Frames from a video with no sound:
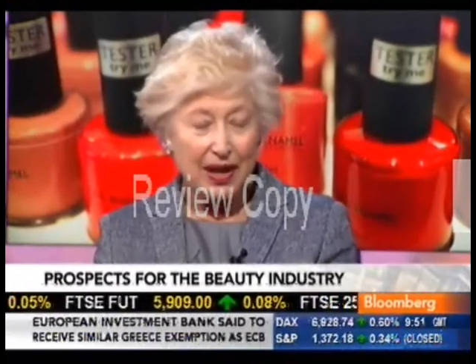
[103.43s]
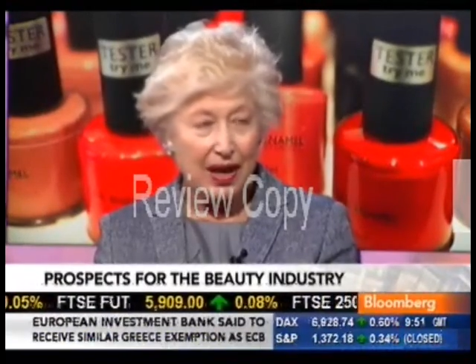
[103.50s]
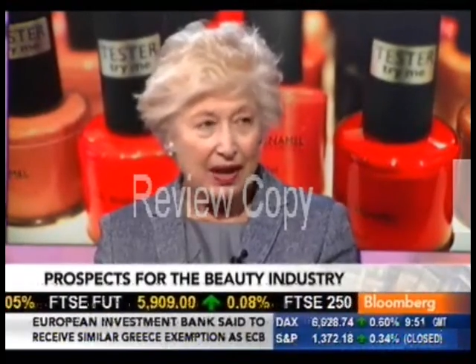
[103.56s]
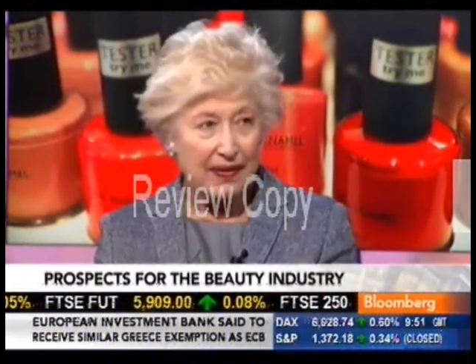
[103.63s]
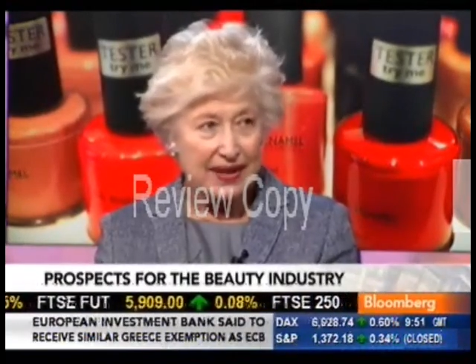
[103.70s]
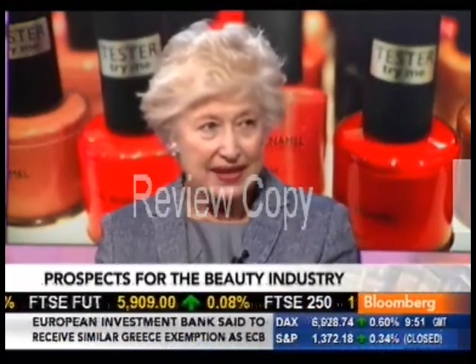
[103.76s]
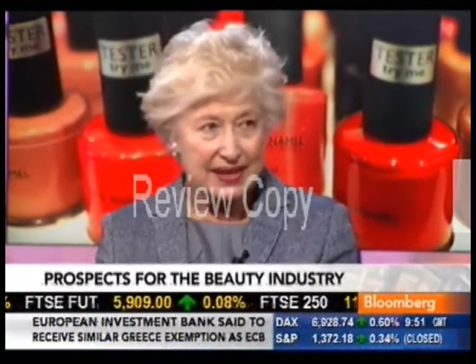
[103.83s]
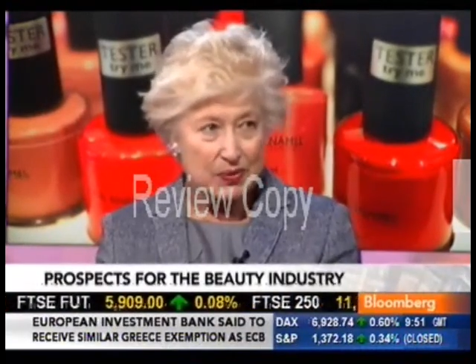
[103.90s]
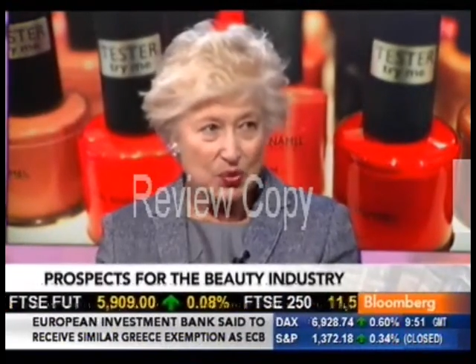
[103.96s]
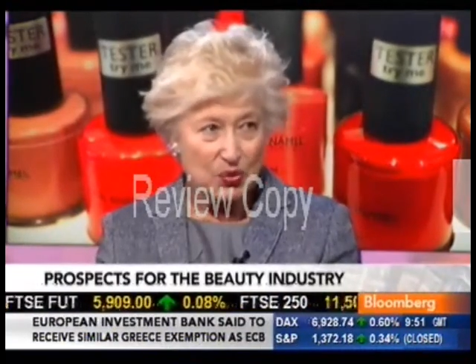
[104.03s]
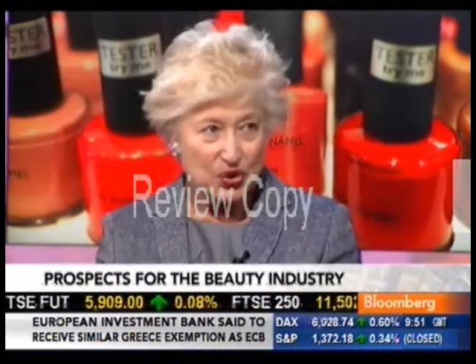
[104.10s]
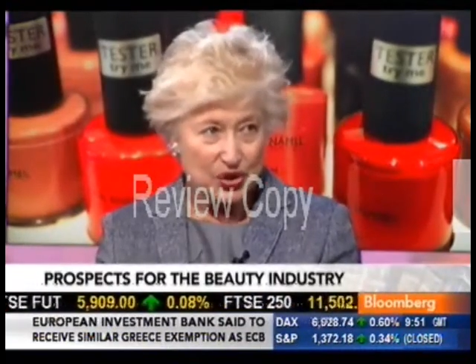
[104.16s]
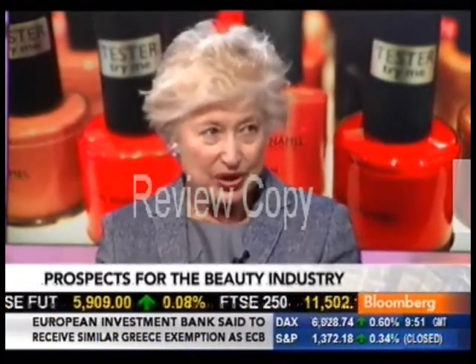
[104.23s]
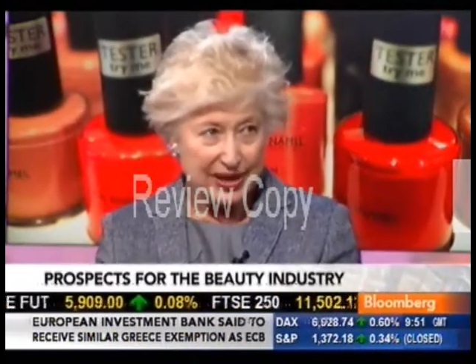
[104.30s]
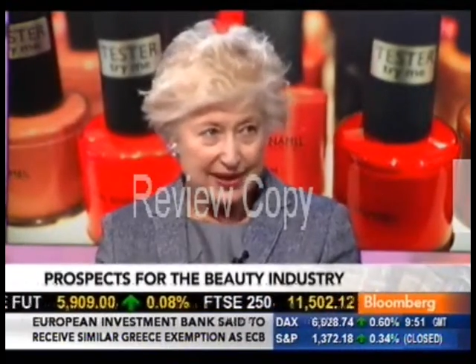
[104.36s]
are their
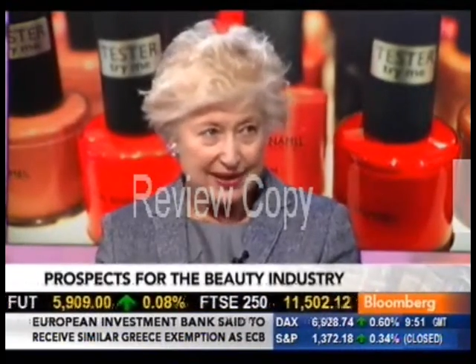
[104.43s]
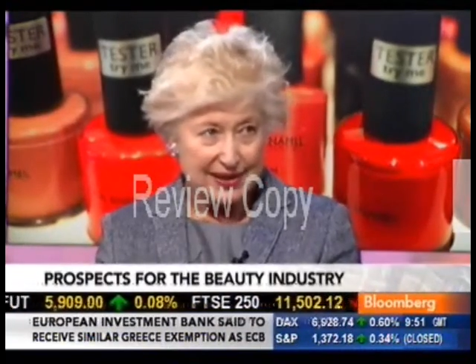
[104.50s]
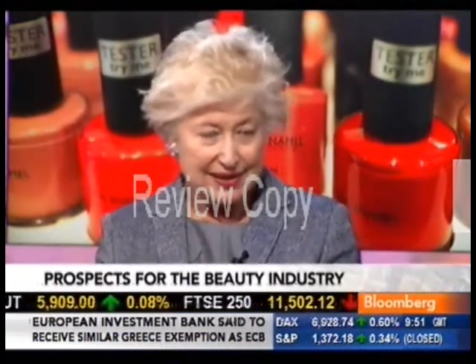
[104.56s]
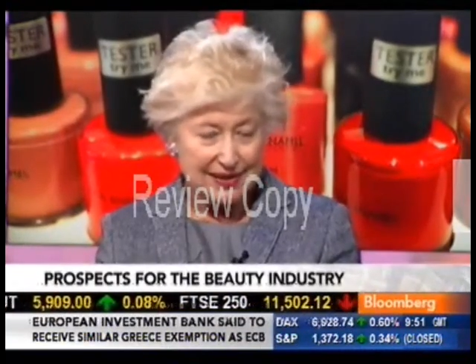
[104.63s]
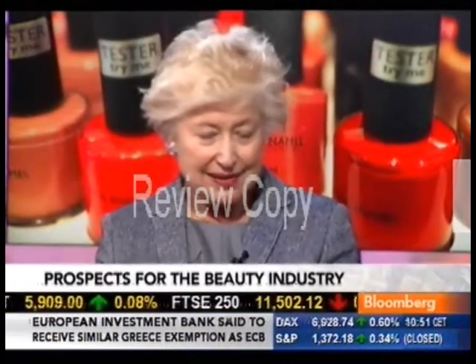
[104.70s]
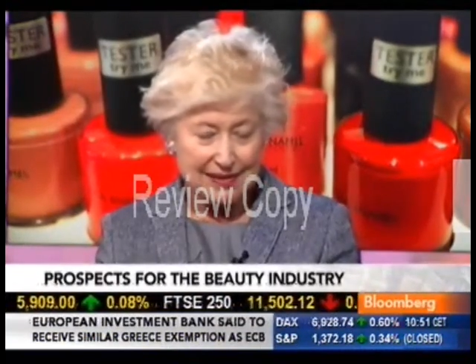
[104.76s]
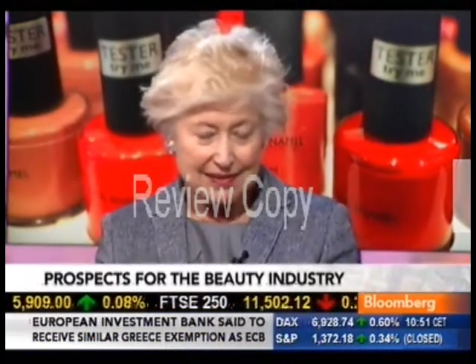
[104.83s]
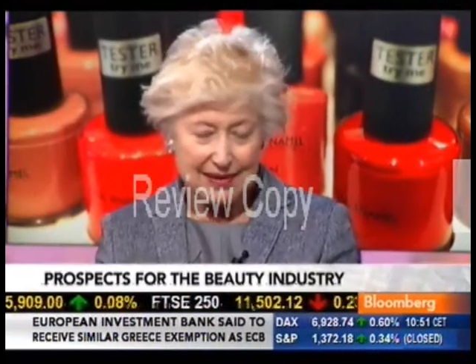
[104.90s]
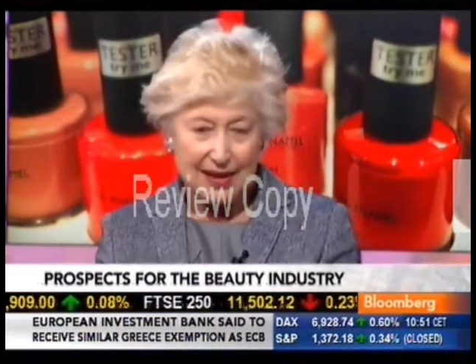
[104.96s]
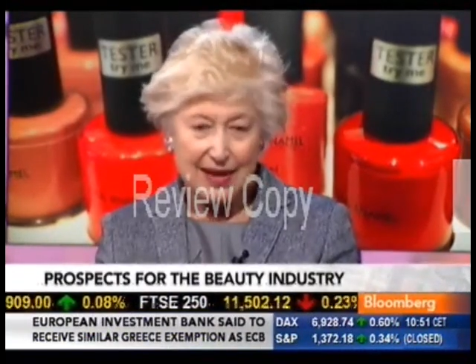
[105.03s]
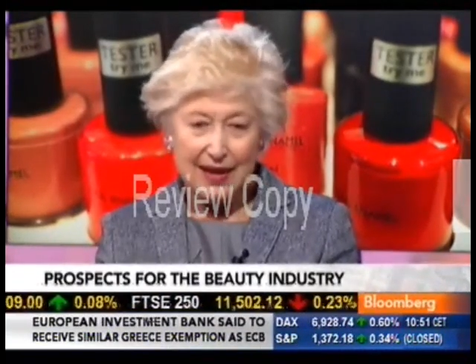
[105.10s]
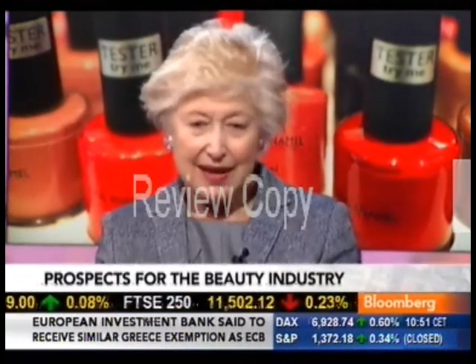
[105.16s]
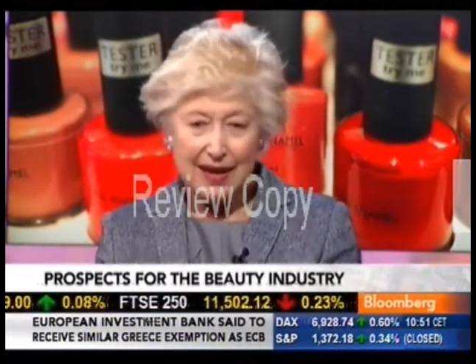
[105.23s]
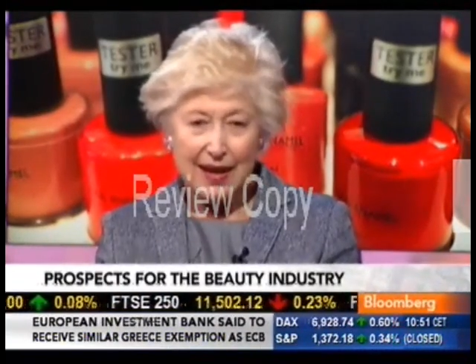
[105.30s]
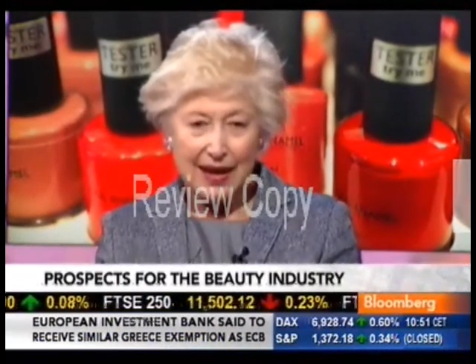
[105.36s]
small treats.
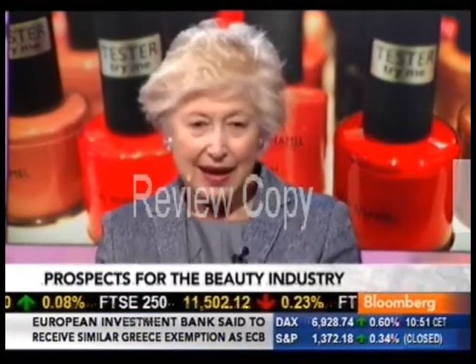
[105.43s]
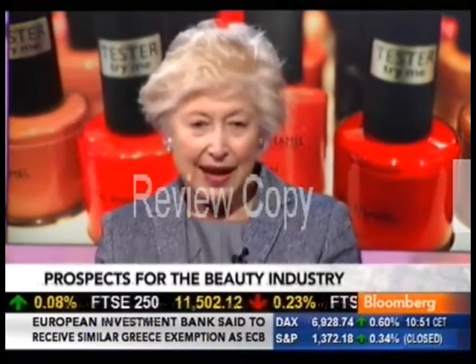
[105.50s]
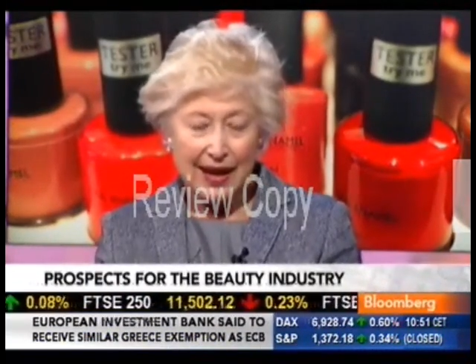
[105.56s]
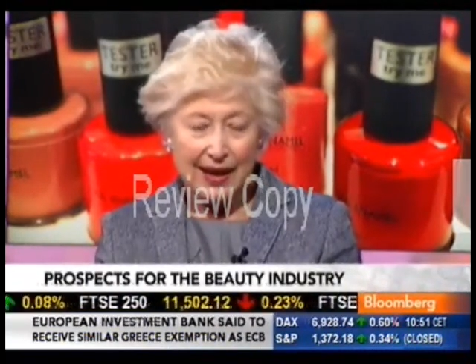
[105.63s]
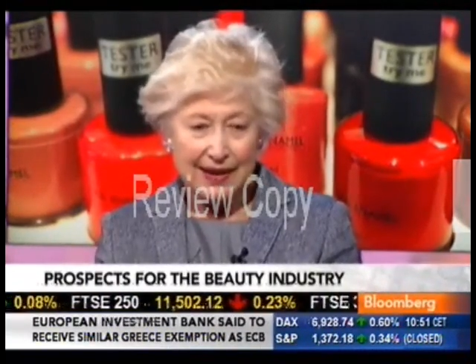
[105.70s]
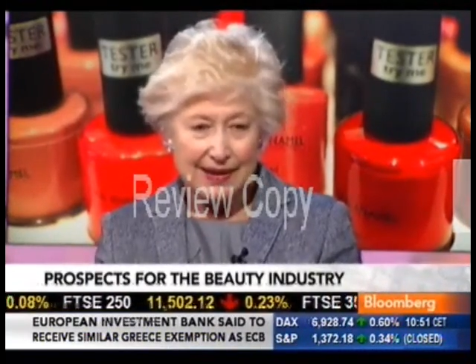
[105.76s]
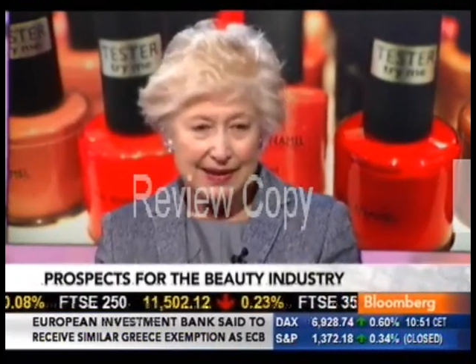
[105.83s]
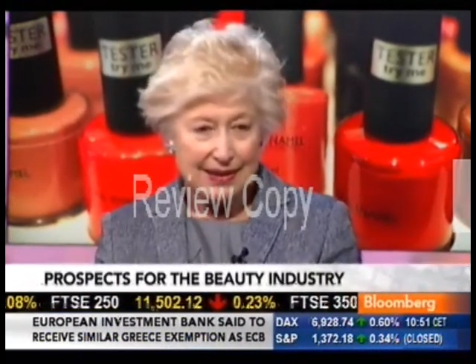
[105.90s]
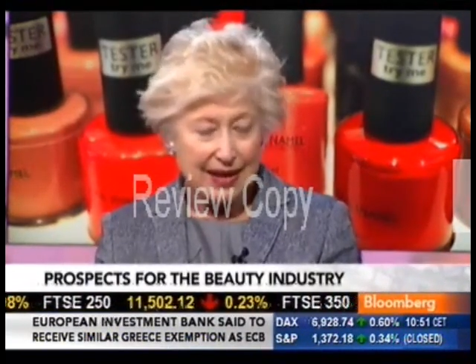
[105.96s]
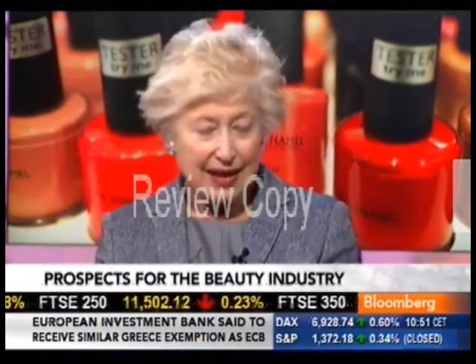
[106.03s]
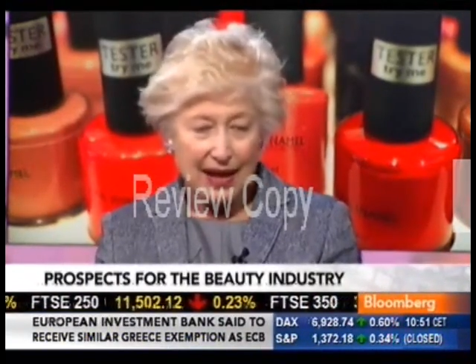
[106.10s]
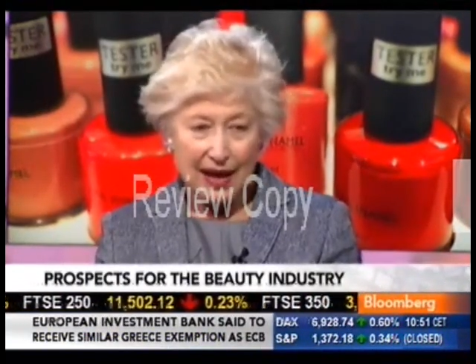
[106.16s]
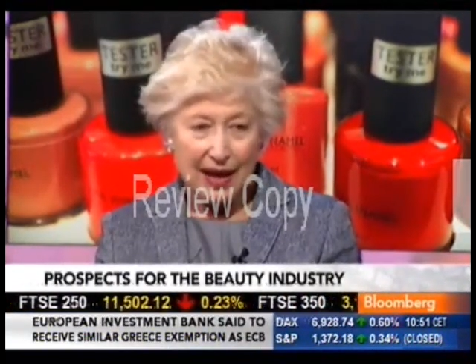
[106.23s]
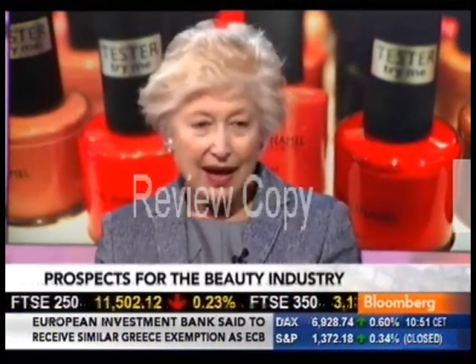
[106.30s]
And